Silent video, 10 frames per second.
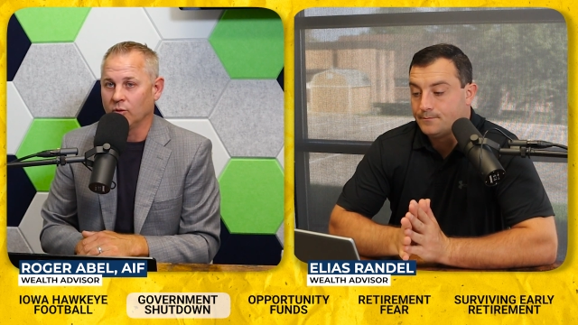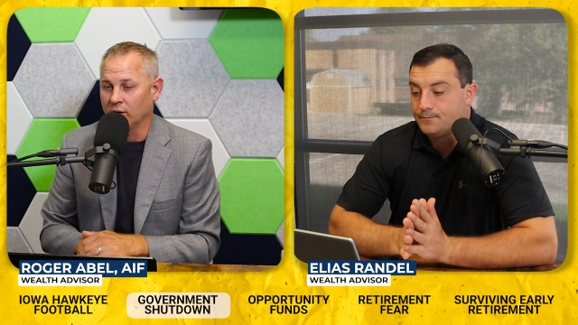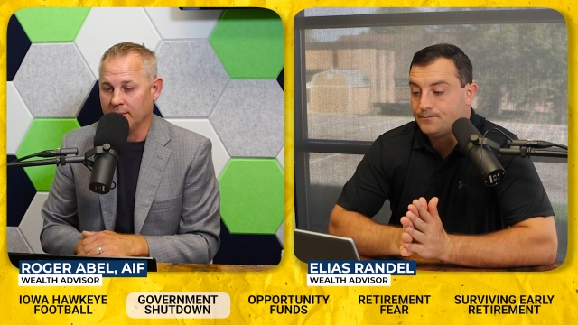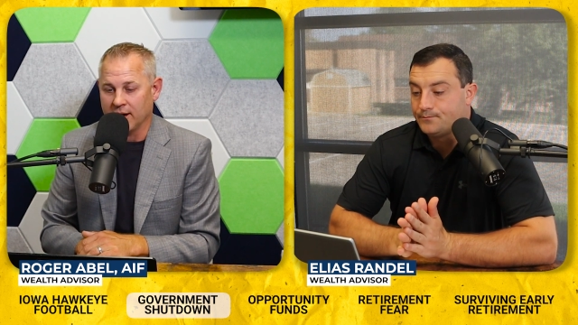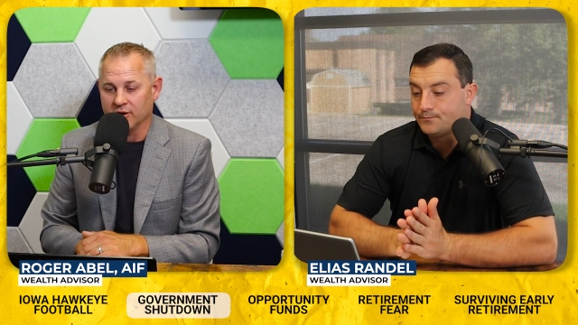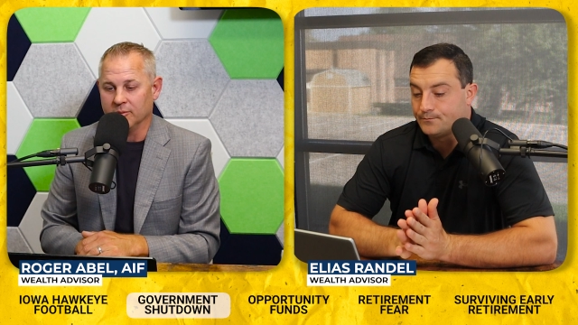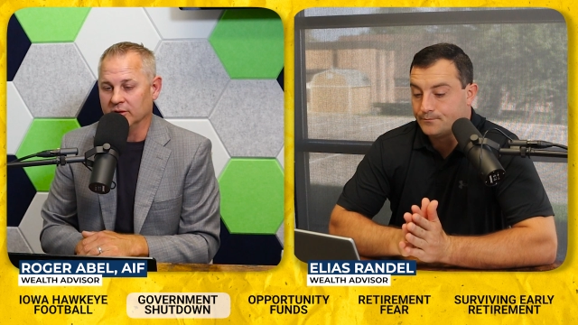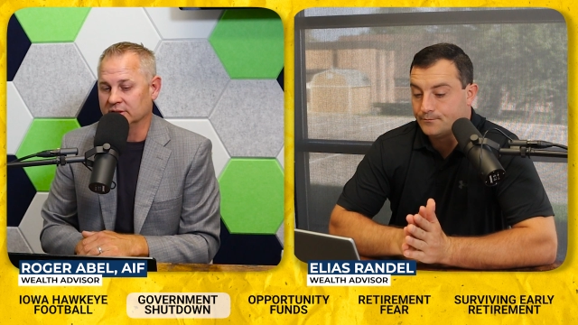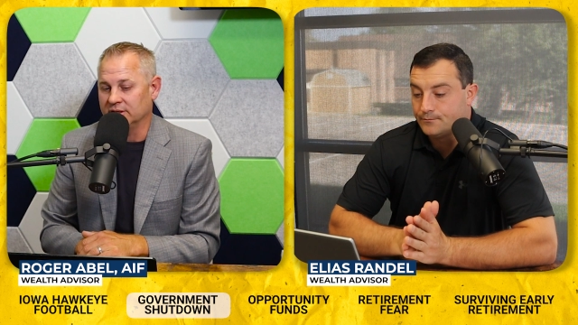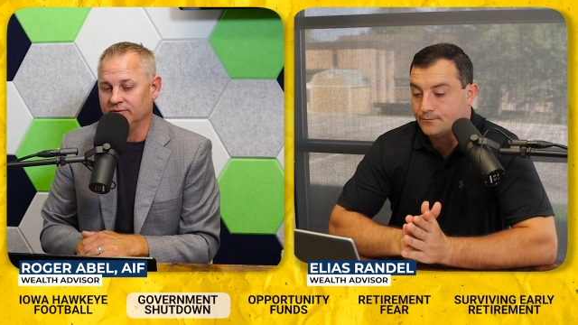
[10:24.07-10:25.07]
Speaker 1: worry about your
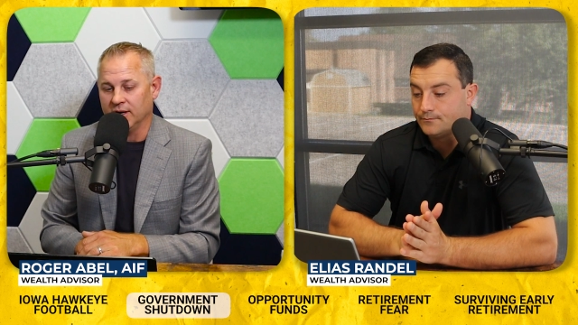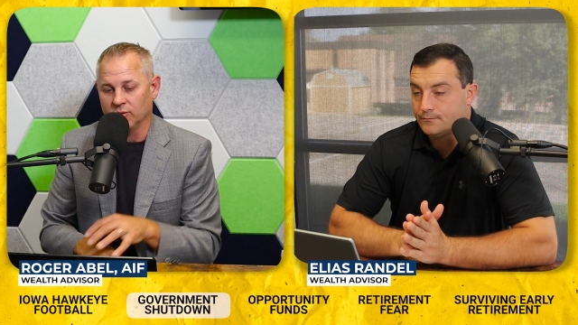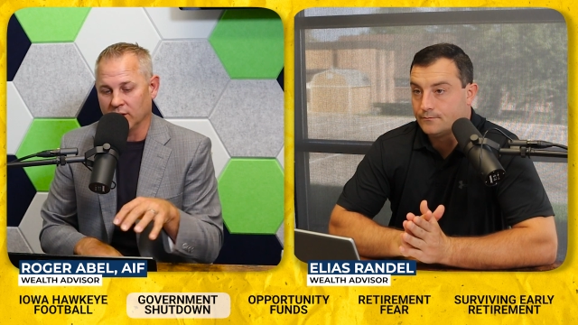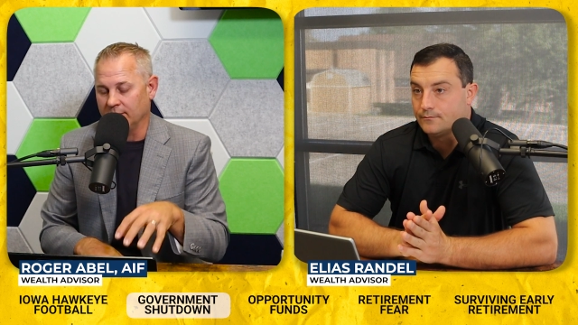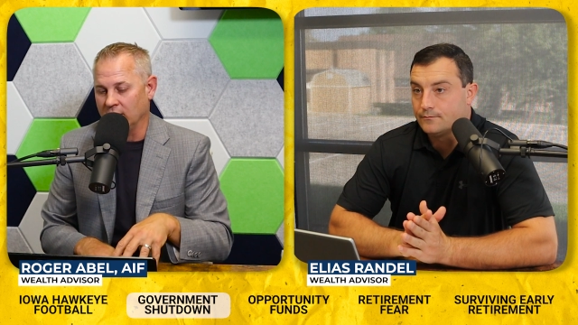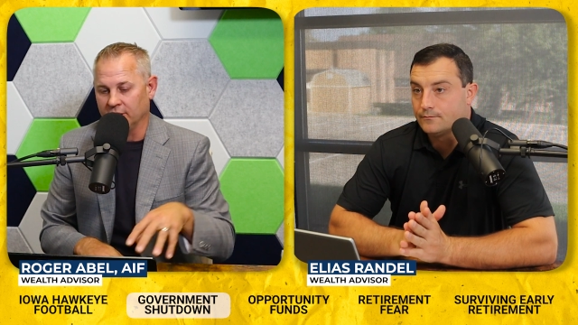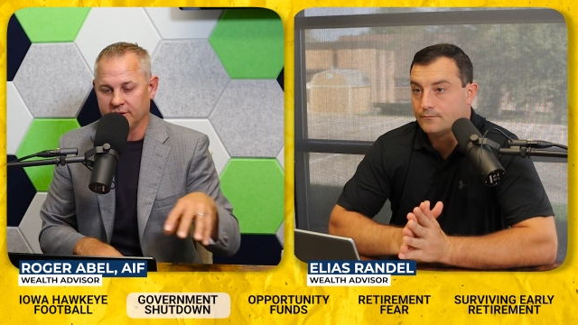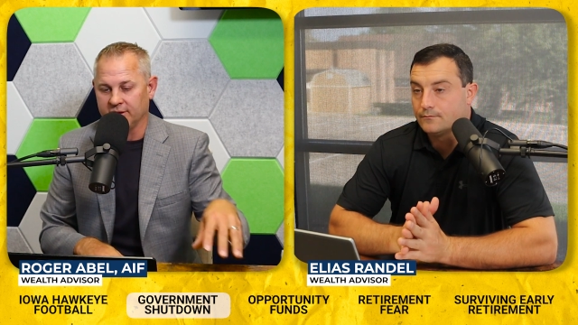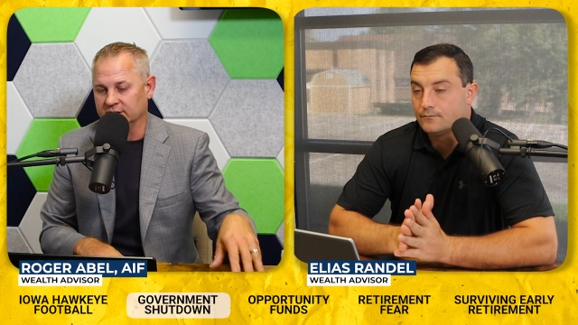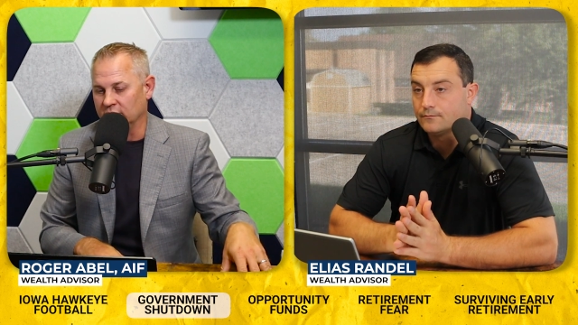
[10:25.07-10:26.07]
emergency fund, worry about all
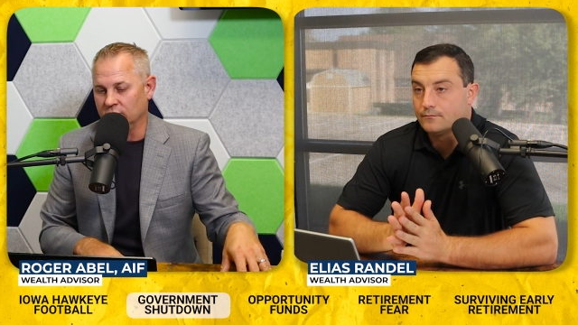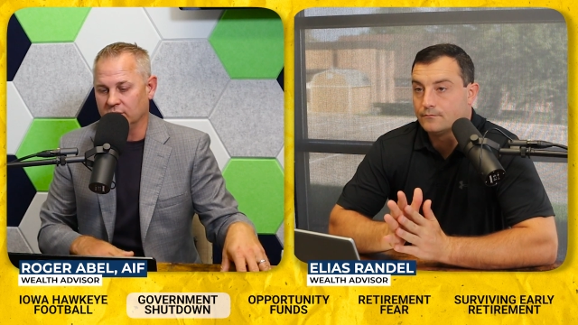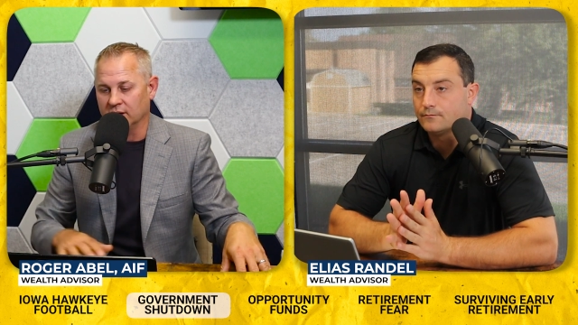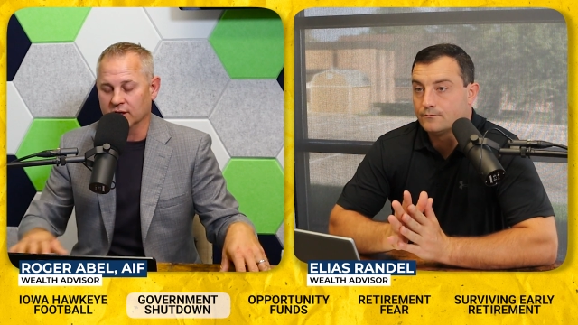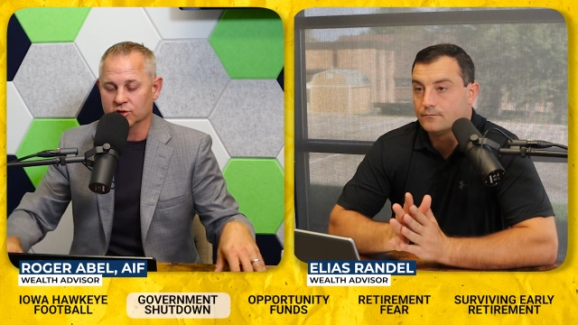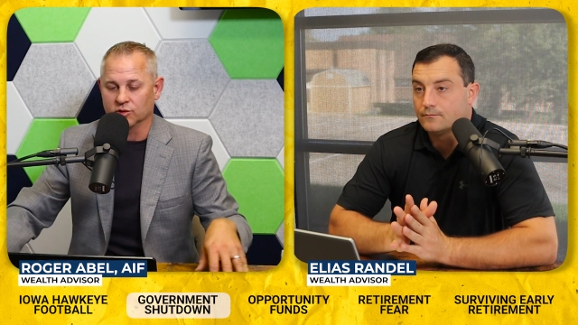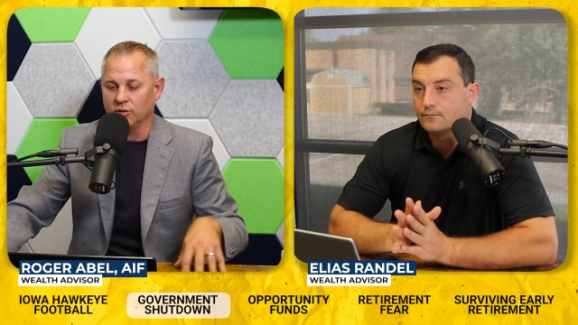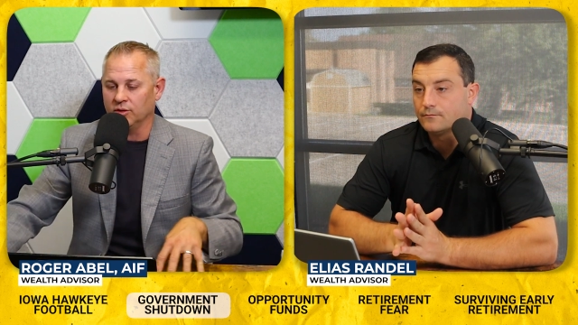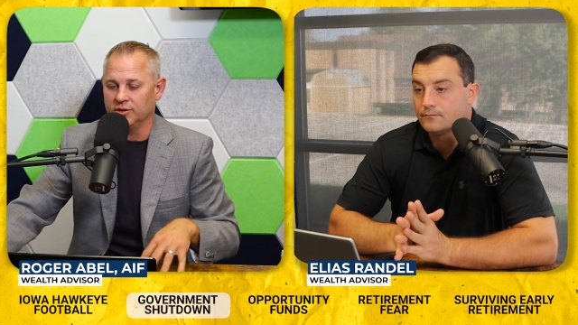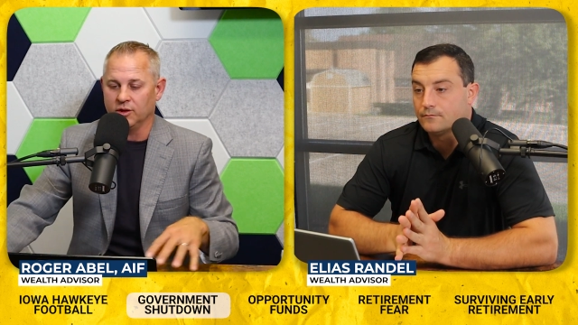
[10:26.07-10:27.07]
the things that you can
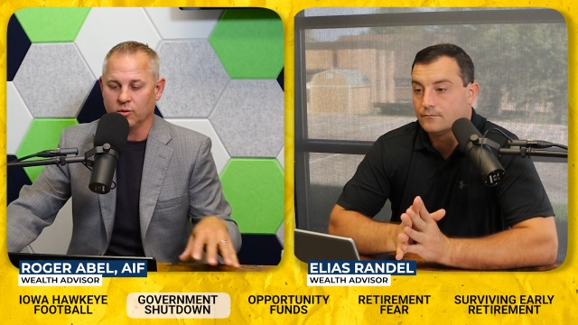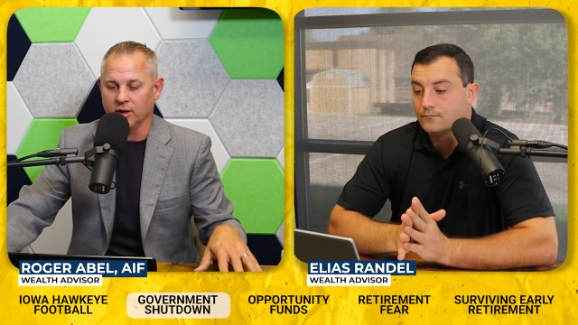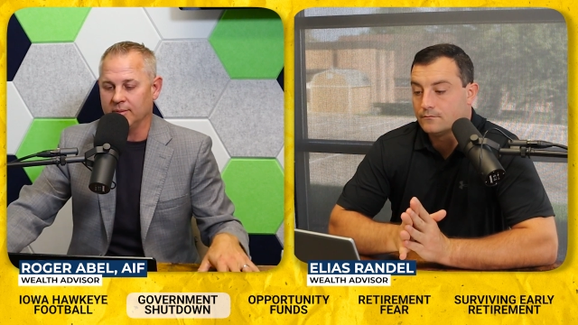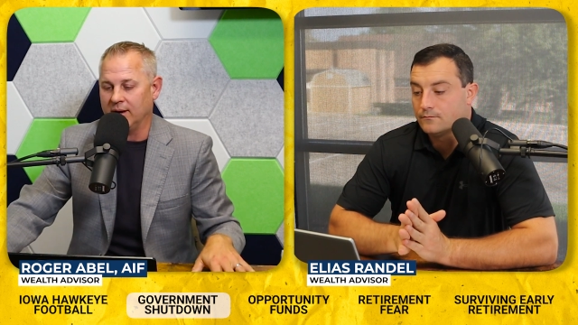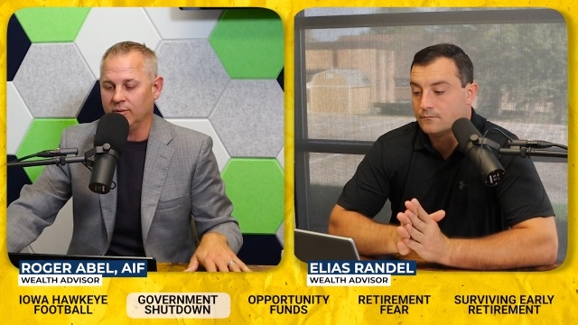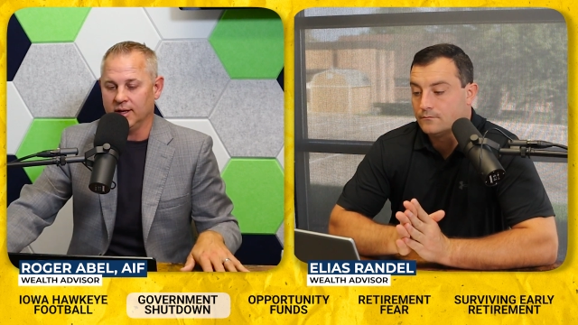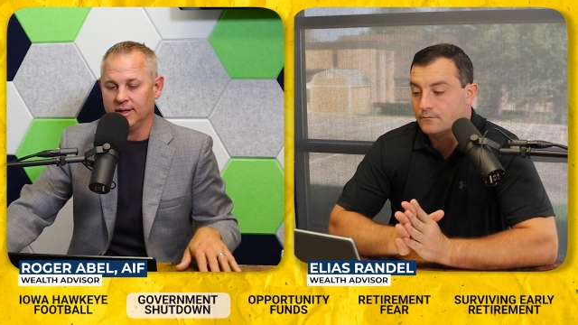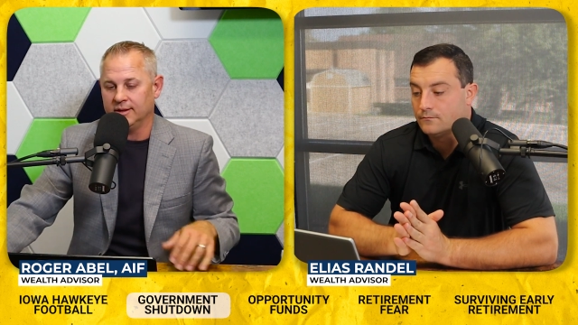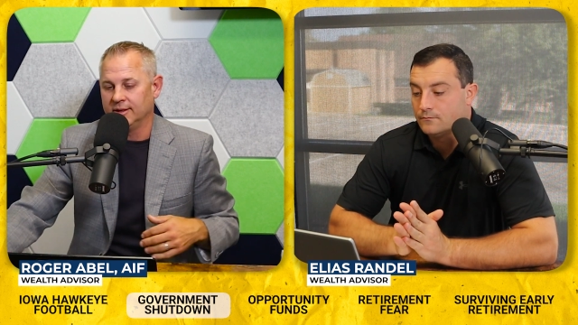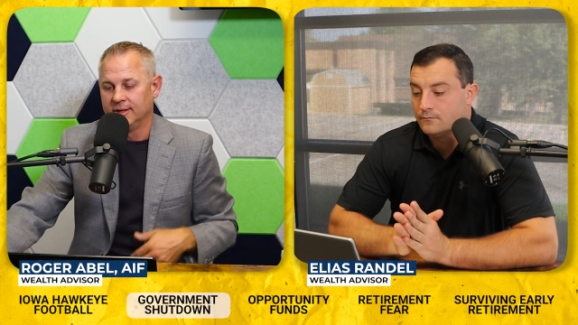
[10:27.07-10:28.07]
control and don't worry about what